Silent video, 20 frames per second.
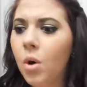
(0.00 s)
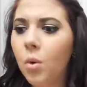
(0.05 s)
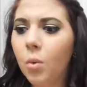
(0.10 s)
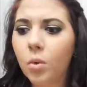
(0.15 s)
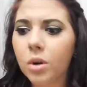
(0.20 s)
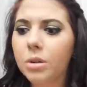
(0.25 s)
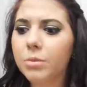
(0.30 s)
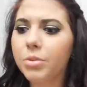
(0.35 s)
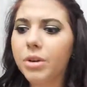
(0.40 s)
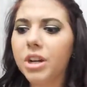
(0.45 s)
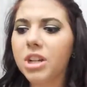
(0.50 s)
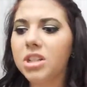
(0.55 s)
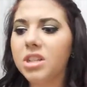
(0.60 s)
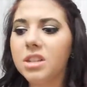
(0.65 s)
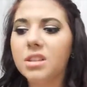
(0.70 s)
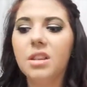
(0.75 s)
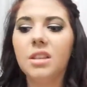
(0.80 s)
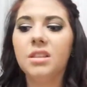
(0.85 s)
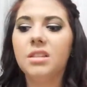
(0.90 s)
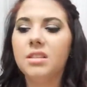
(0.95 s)
One brush
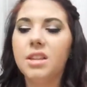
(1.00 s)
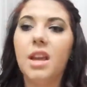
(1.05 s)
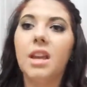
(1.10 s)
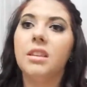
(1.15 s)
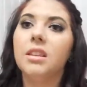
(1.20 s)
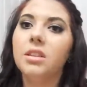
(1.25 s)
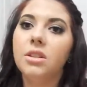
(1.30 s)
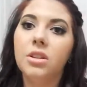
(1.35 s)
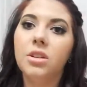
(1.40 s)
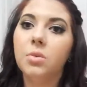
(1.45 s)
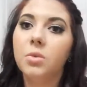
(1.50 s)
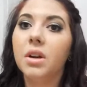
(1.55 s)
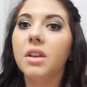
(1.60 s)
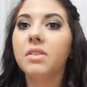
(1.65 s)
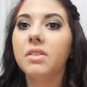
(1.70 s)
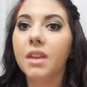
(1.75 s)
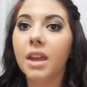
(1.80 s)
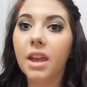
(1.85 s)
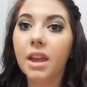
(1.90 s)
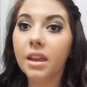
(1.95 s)
isn't set to do
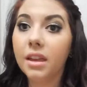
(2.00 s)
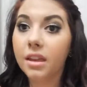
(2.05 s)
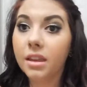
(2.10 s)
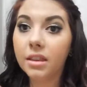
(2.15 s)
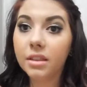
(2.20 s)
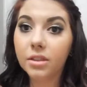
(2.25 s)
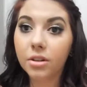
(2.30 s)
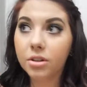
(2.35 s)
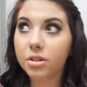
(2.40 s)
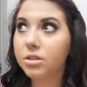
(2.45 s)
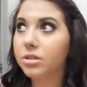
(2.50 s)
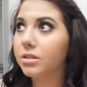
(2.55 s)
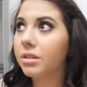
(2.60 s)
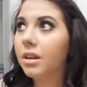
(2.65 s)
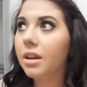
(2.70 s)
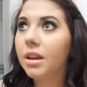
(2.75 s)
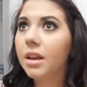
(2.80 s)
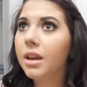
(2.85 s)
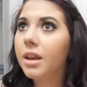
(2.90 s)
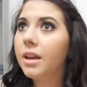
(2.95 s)
one thing. There's
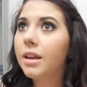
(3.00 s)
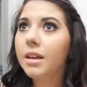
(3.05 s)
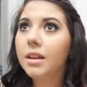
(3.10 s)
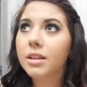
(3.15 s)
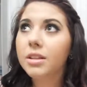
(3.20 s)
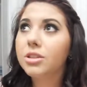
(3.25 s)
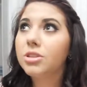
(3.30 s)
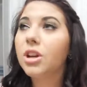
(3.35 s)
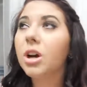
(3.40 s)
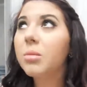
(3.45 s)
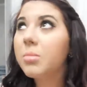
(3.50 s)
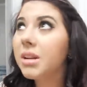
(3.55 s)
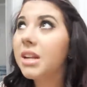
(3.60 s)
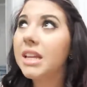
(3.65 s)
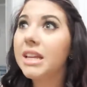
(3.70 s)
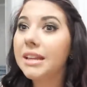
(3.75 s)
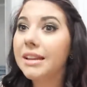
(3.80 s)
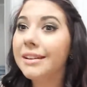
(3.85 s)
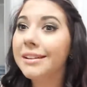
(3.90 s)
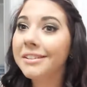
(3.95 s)
so
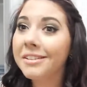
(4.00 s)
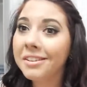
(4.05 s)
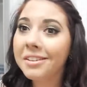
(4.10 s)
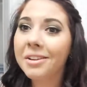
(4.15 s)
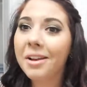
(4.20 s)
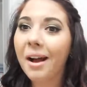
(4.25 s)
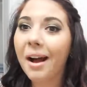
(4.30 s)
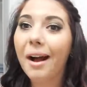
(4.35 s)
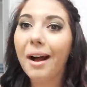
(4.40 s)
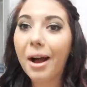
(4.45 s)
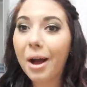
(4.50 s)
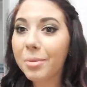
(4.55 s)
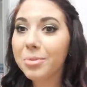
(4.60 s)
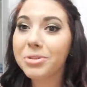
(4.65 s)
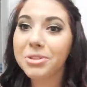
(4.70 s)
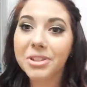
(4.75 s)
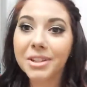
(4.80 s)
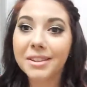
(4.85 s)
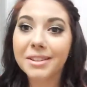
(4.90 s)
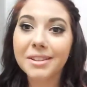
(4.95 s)
many
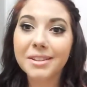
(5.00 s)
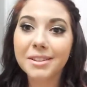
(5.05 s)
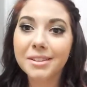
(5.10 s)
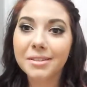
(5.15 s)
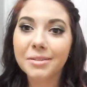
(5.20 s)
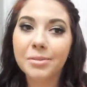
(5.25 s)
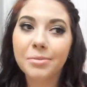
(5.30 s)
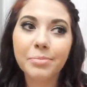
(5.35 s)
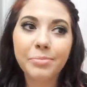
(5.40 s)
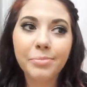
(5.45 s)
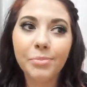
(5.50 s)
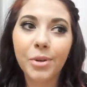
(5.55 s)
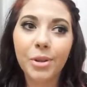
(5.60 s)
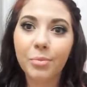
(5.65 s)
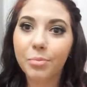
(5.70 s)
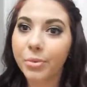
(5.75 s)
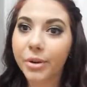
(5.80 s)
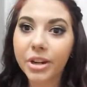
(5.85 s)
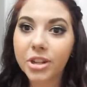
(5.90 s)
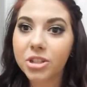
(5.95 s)
options
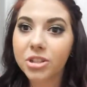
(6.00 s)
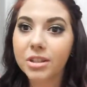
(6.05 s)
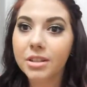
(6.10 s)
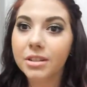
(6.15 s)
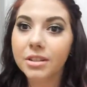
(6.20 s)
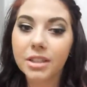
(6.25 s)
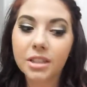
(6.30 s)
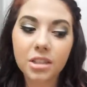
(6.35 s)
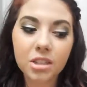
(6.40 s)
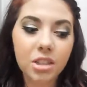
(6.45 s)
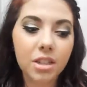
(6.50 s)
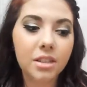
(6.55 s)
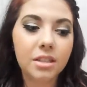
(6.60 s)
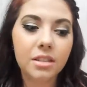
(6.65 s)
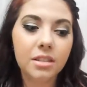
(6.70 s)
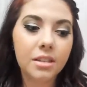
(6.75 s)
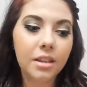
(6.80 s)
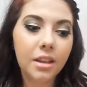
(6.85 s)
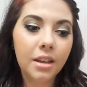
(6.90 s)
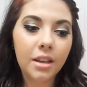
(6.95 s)
with brushes. It's
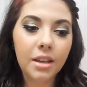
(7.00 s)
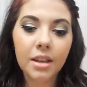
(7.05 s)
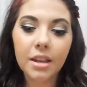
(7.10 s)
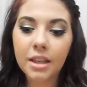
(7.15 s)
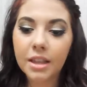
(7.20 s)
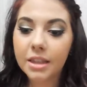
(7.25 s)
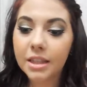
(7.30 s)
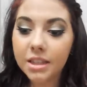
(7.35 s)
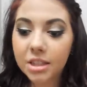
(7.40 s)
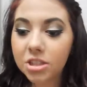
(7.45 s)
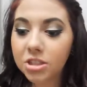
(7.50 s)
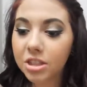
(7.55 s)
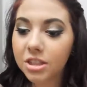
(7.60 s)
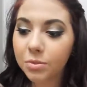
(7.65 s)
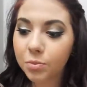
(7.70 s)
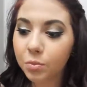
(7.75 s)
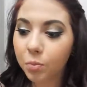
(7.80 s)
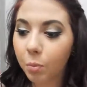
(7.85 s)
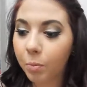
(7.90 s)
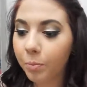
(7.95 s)
just, this is
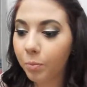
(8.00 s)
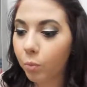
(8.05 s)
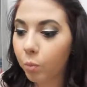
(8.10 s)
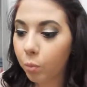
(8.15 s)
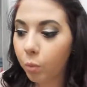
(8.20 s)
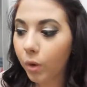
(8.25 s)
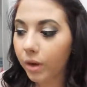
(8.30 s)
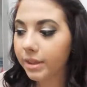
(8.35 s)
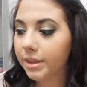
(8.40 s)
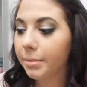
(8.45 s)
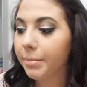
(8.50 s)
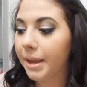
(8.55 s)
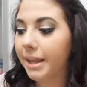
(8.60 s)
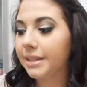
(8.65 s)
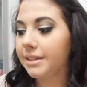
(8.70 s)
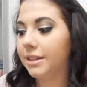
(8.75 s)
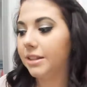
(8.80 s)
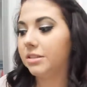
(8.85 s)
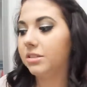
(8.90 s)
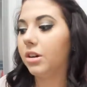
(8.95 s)
just what the
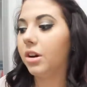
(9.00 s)
basics